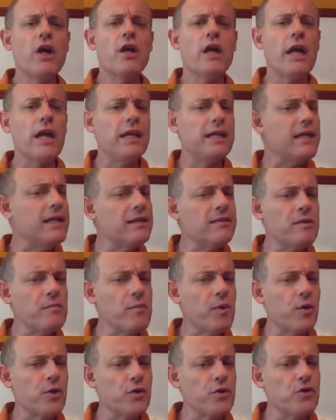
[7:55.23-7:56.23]
It is
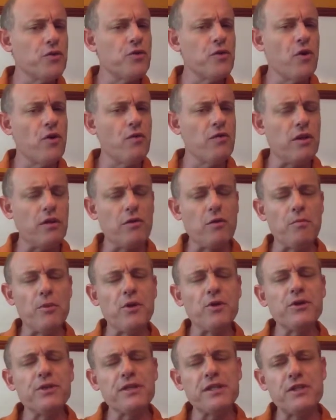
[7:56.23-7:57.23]
important to know that
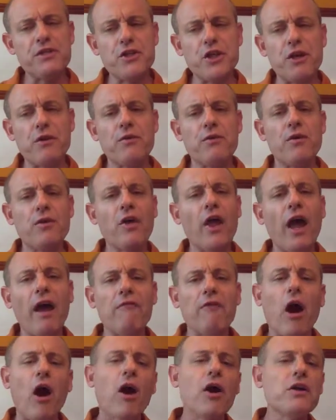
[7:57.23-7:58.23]
computers in general have
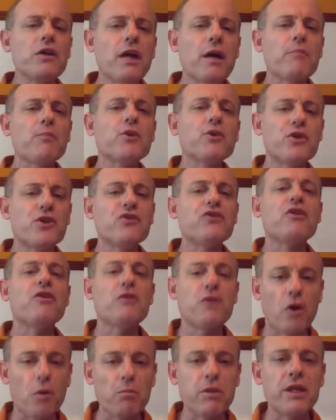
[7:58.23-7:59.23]
a hard time producing
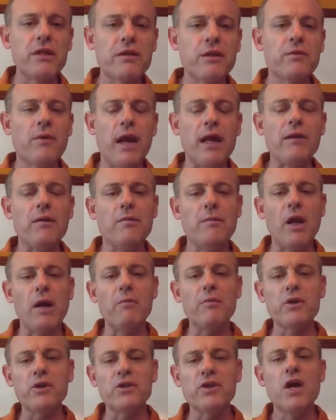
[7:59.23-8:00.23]
completely random
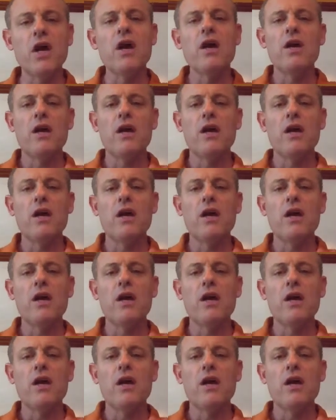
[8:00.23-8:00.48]
numbers